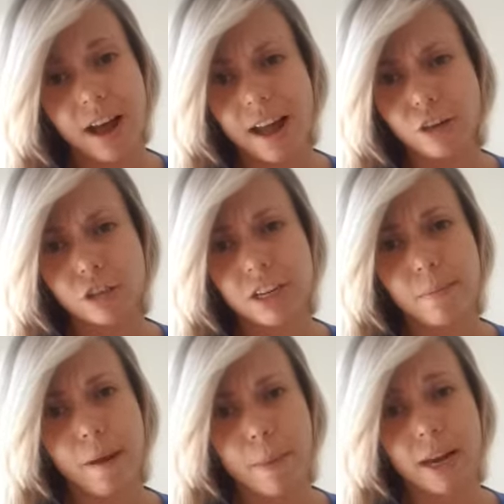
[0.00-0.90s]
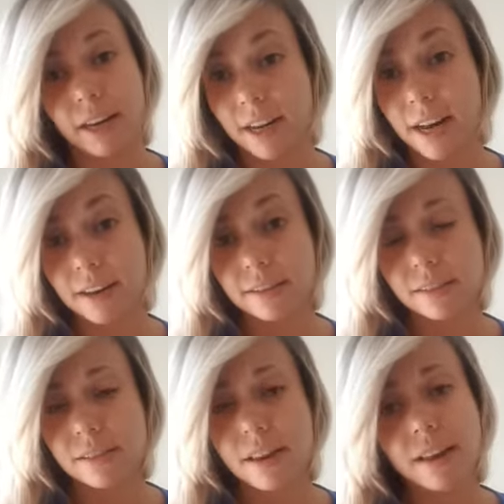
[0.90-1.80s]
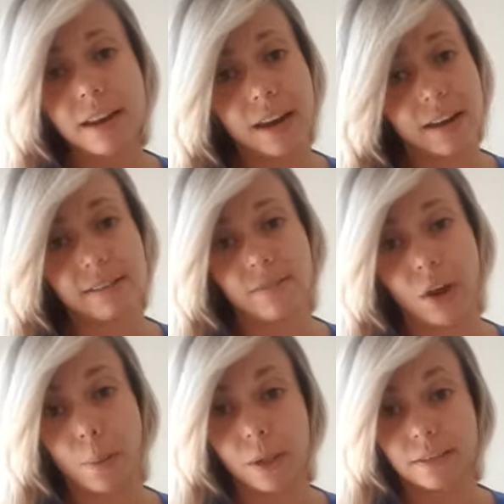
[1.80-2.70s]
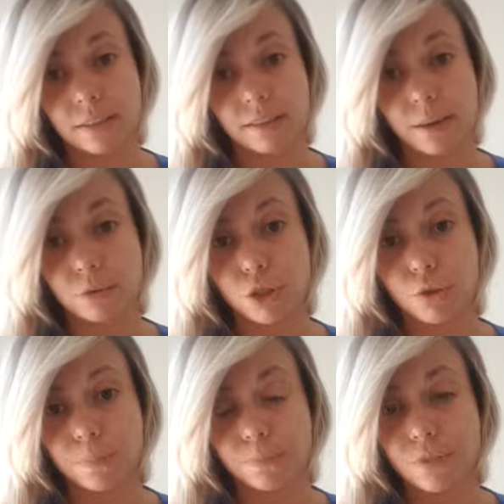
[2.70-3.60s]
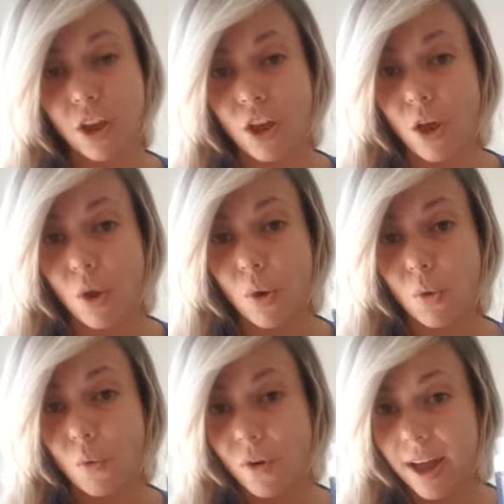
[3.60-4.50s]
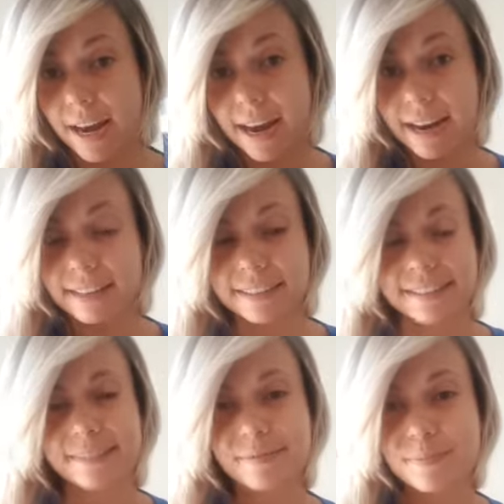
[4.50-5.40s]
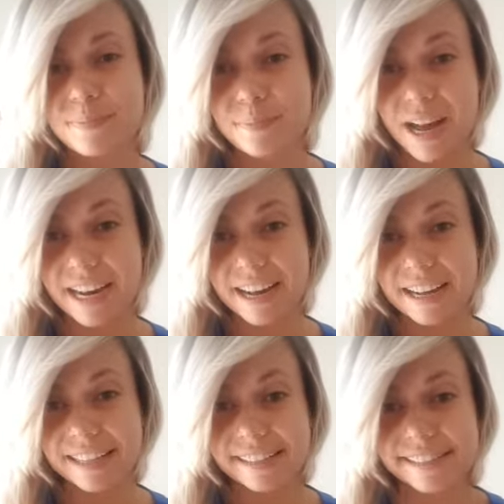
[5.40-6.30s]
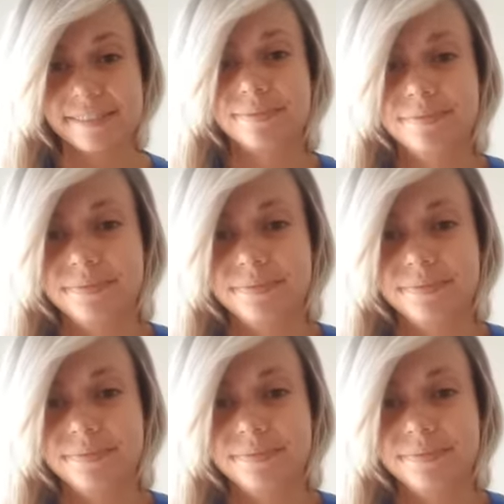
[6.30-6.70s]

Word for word: I usually buy mine at Clicks. It is available at Dischem too. Alrighty. Bye guys.